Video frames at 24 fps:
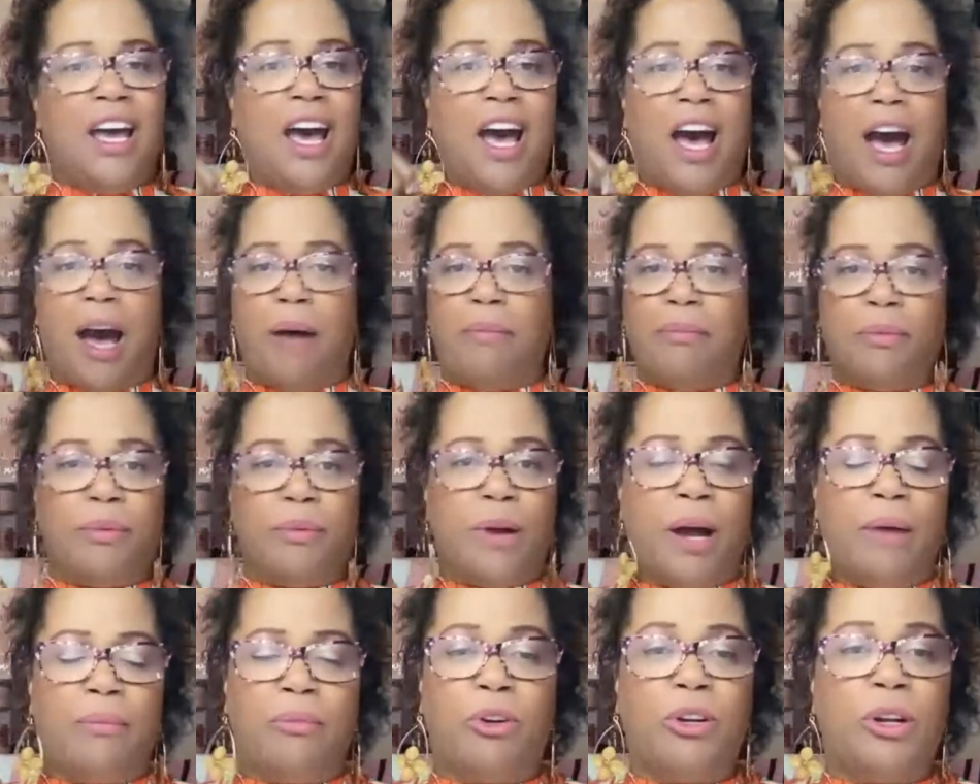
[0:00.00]
I'm
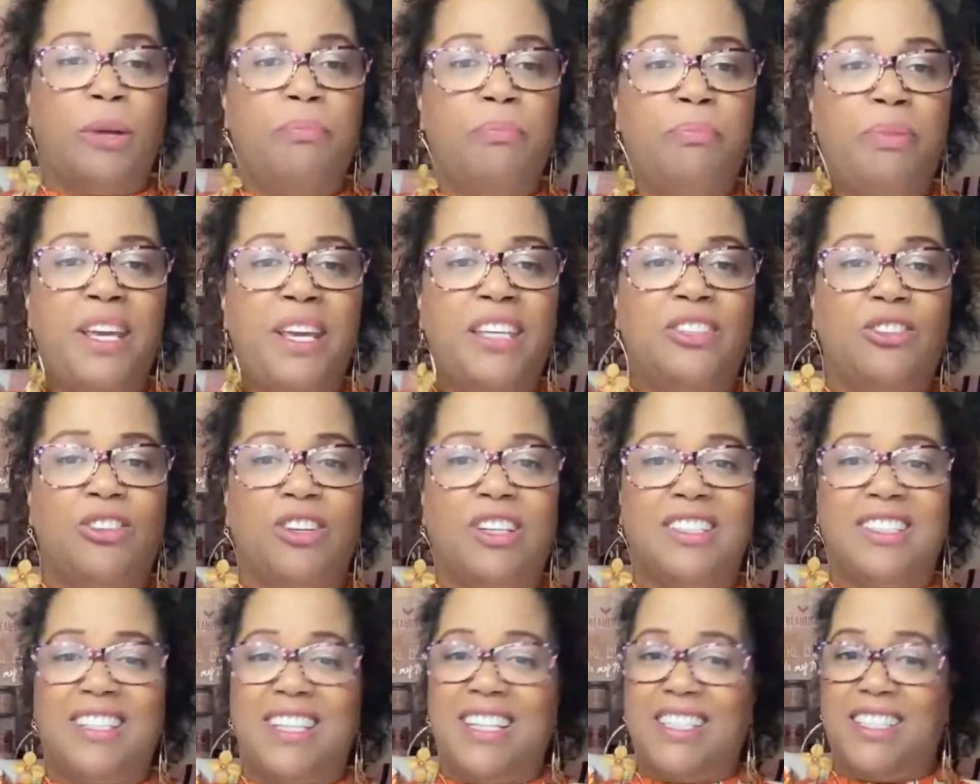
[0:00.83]
going to pique your
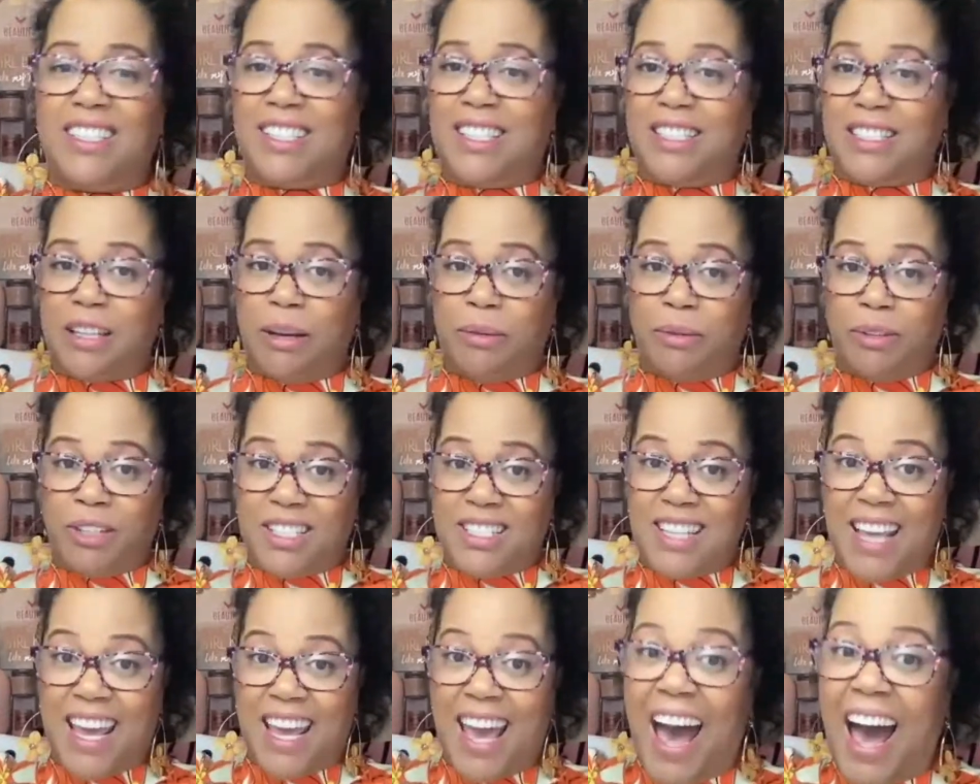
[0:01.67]
attention because I want to
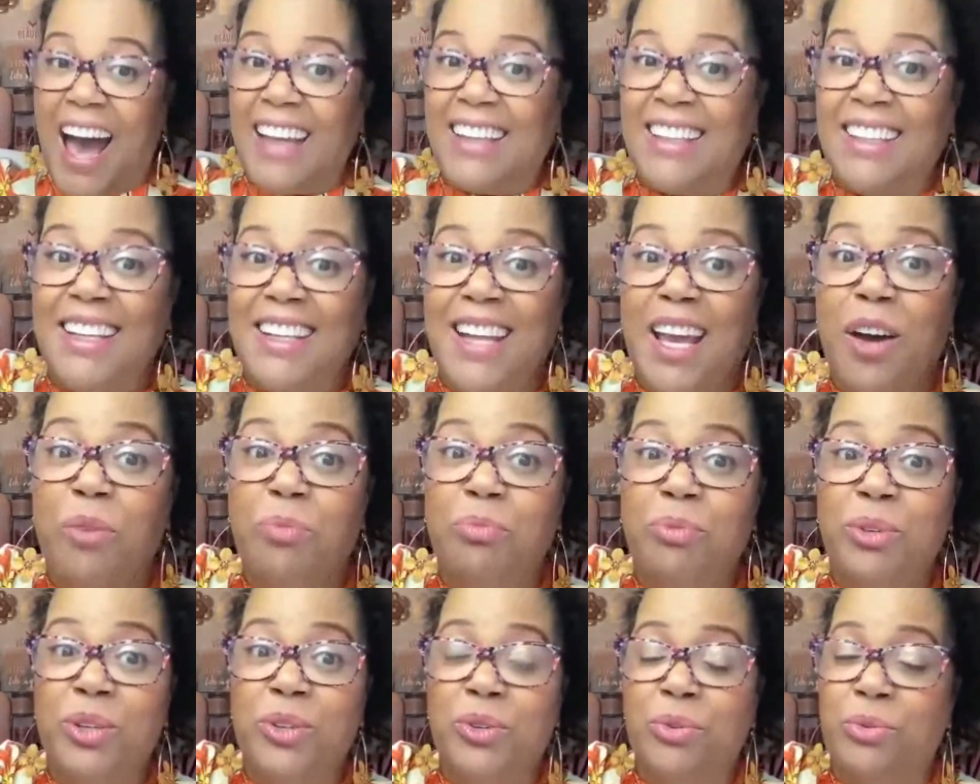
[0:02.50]
say, I can help
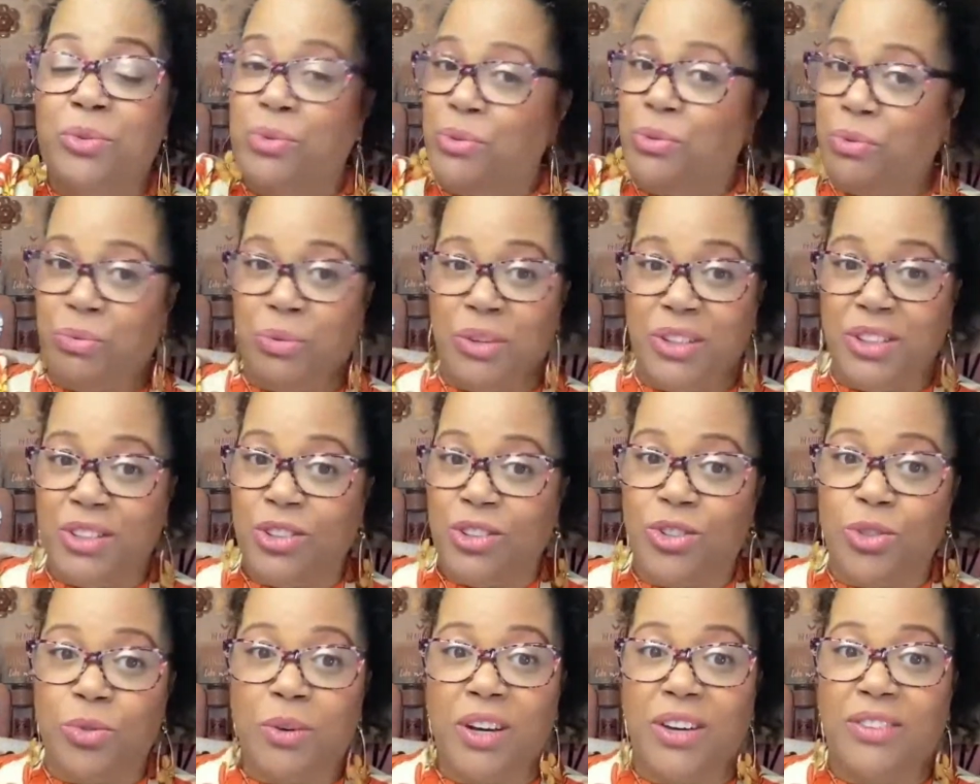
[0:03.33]
you with your
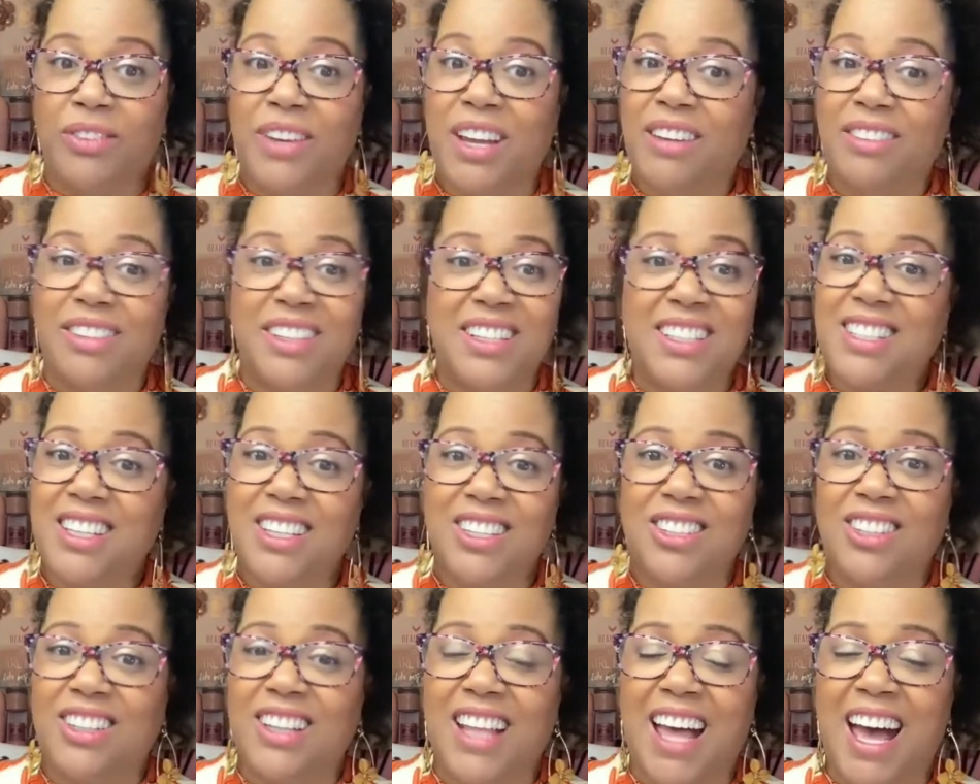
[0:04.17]
12 areas of
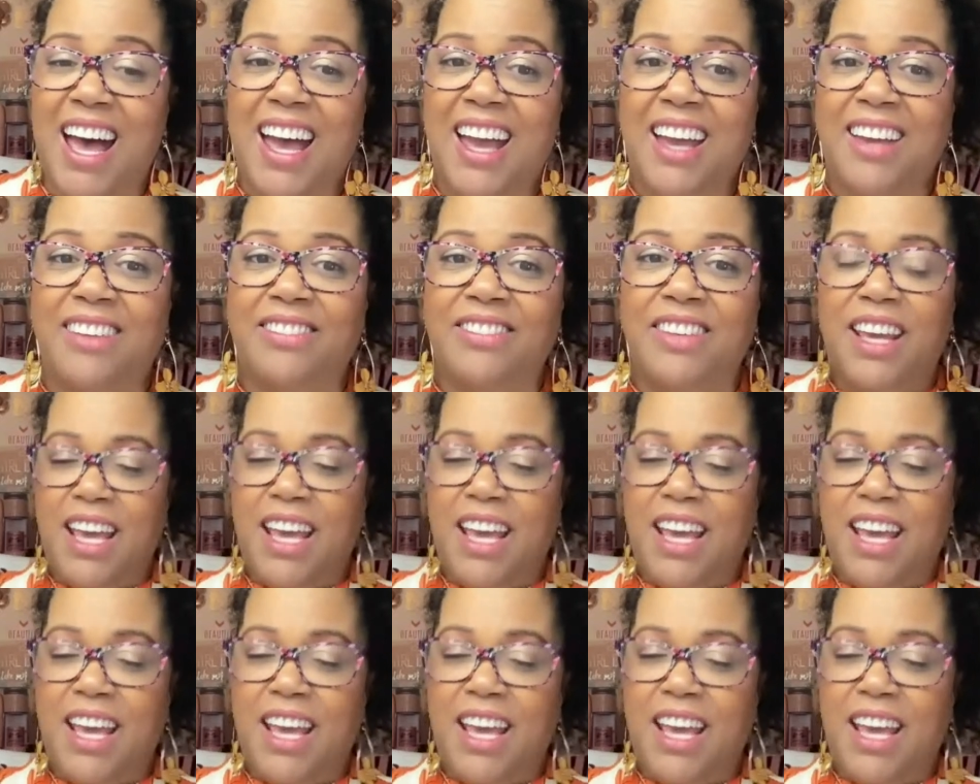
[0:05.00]
your life.